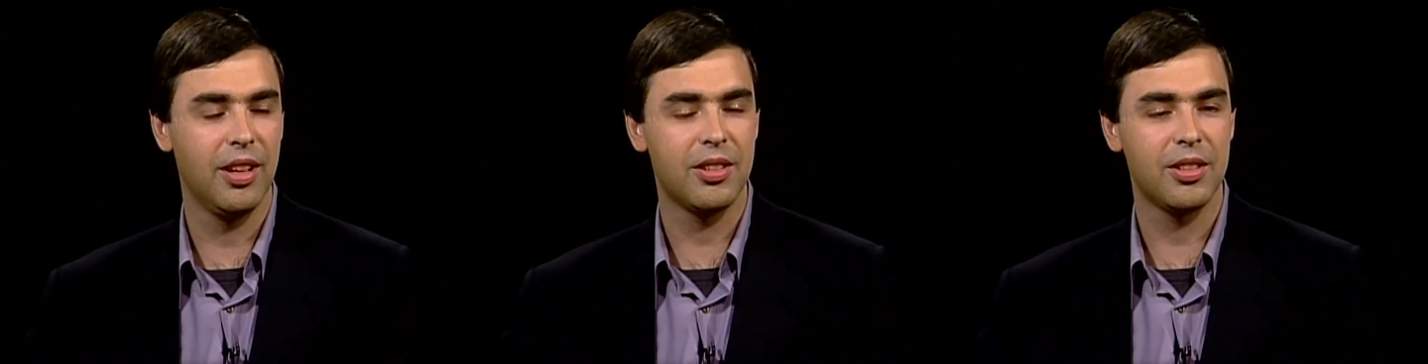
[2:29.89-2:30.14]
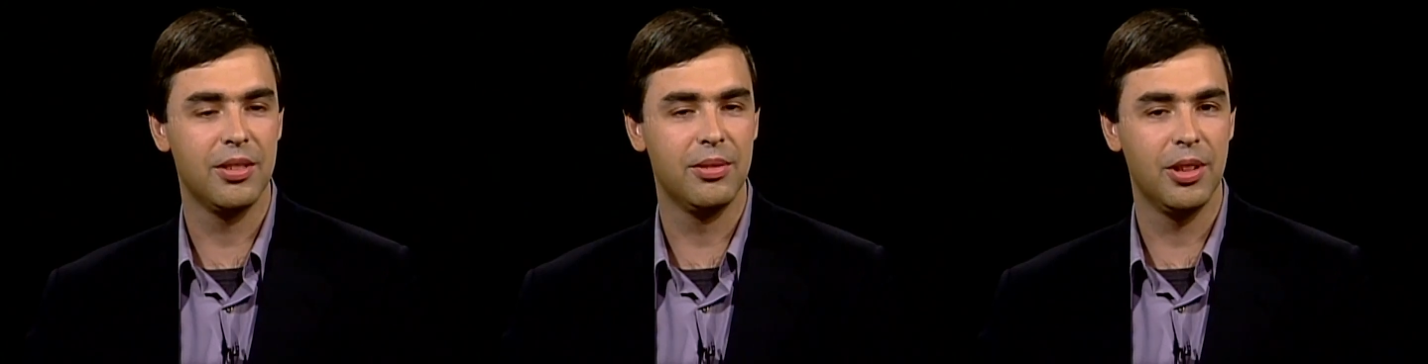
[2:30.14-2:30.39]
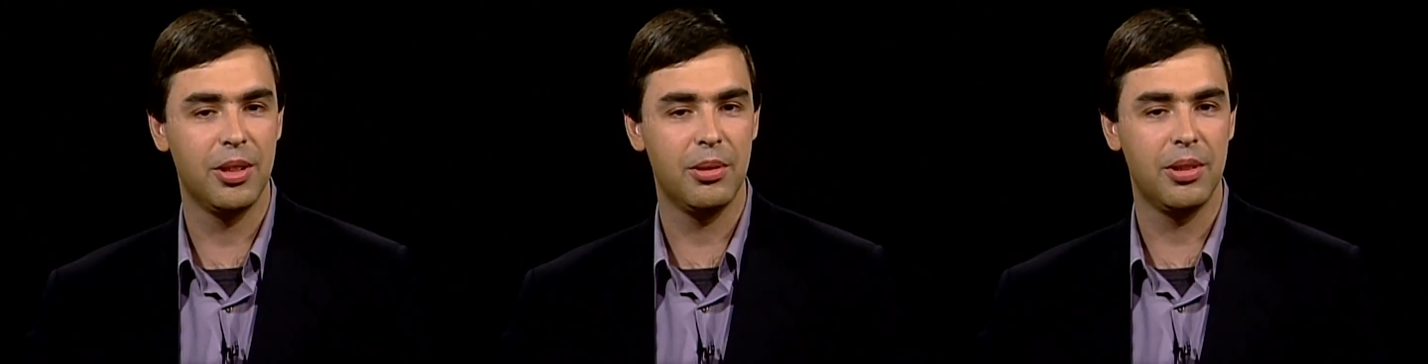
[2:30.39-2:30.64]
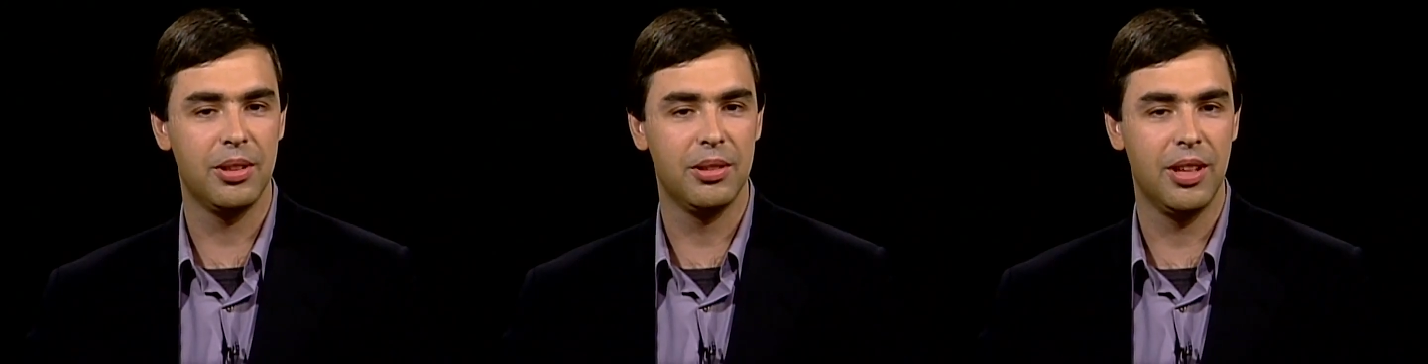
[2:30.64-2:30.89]
And actually, very
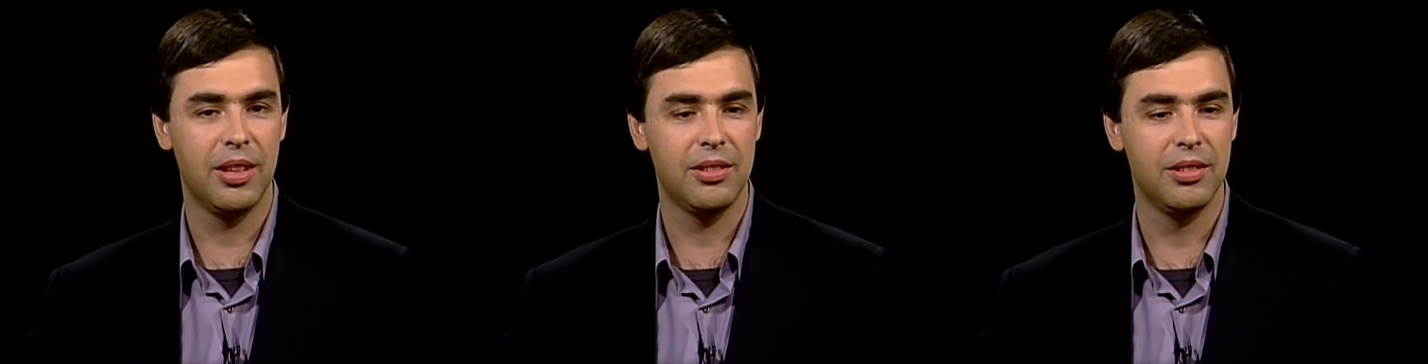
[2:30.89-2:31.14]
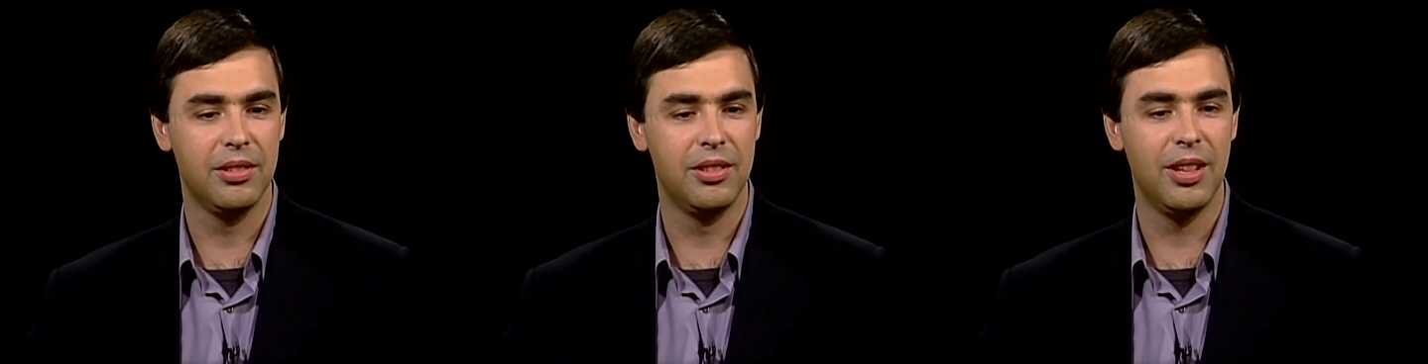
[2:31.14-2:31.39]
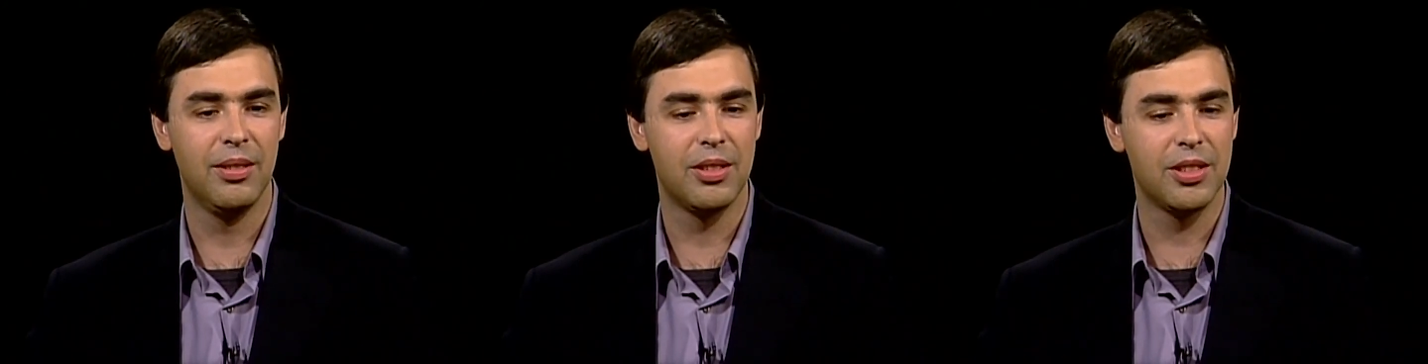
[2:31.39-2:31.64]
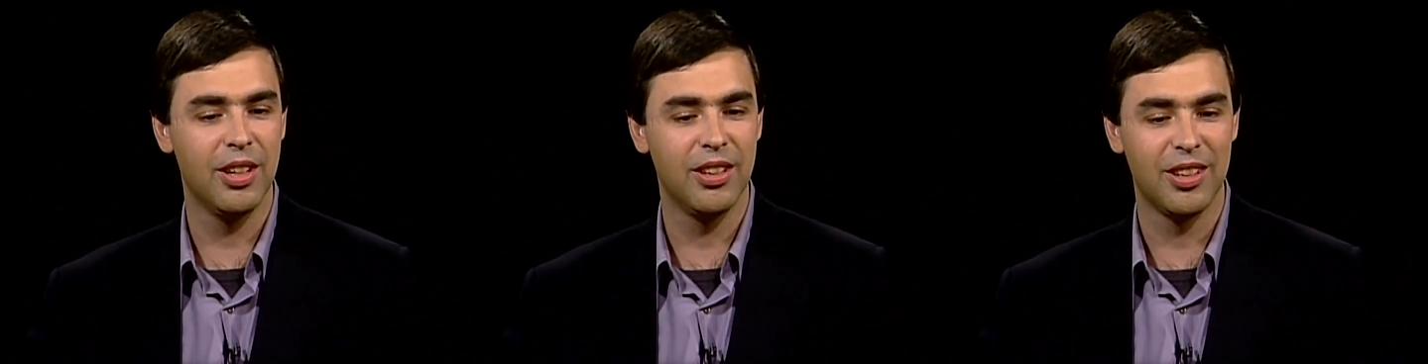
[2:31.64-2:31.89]
quickly, we got to
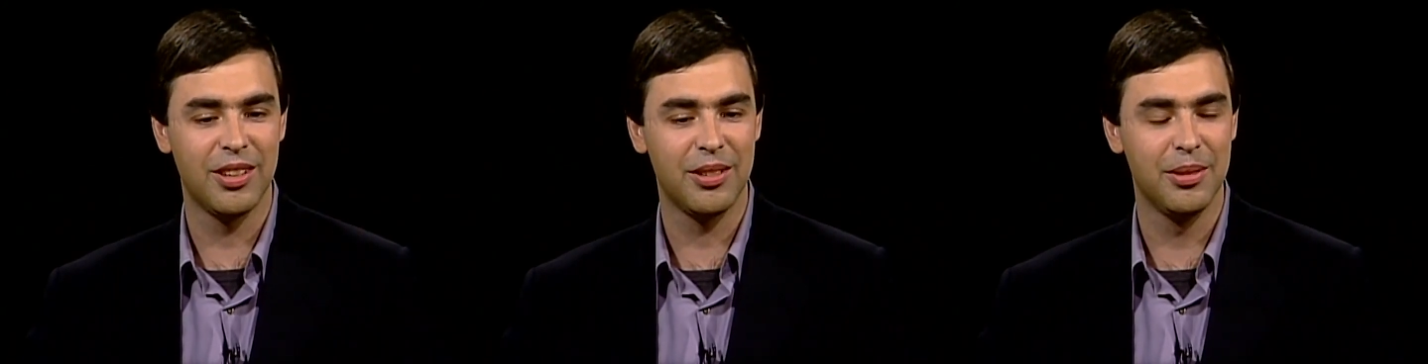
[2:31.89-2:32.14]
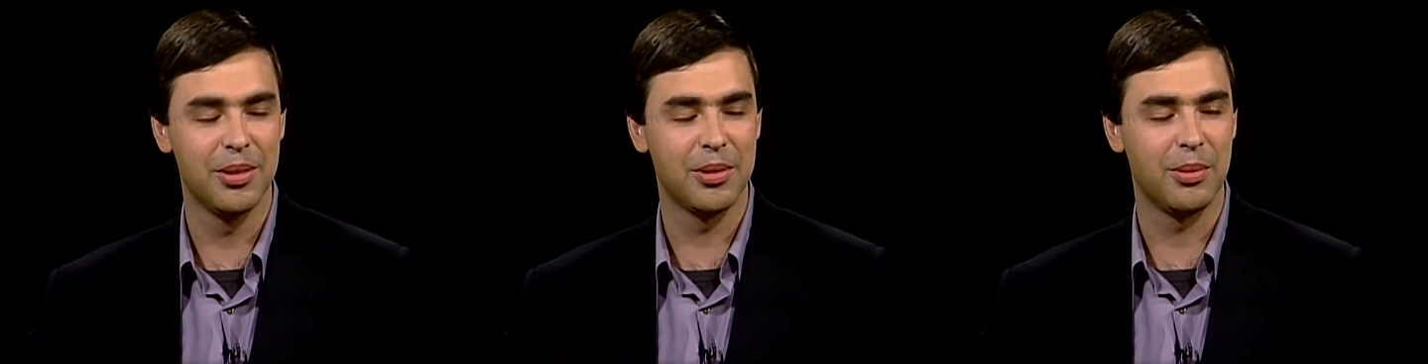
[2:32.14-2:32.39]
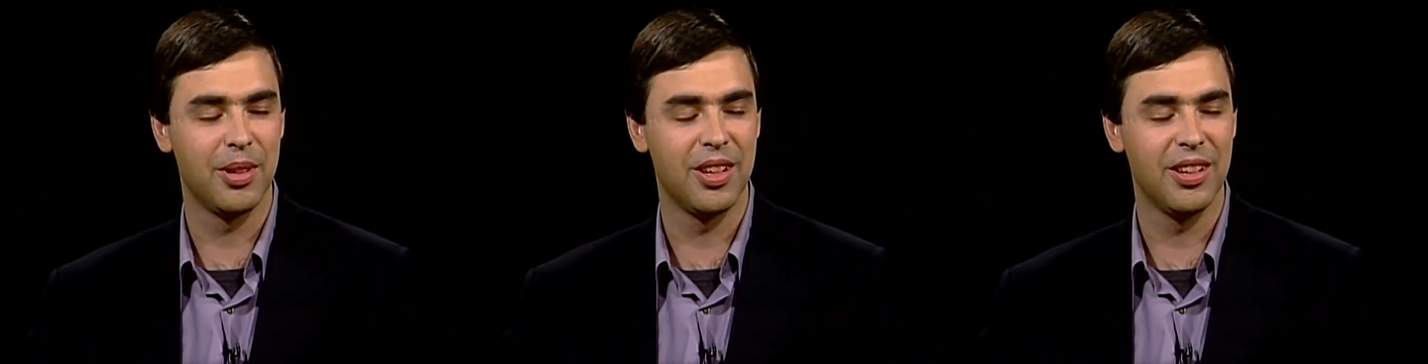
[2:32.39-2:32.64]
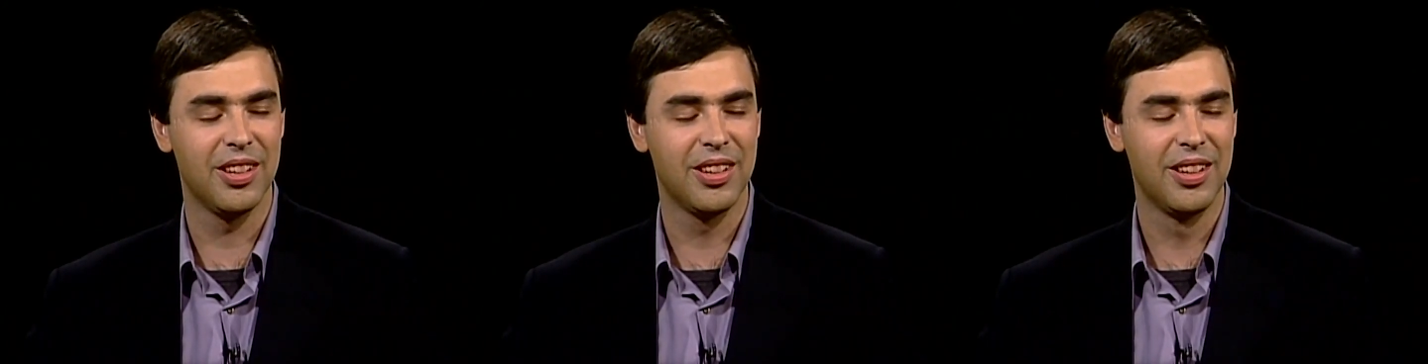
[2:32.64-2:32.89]
David Sheridan, who's one of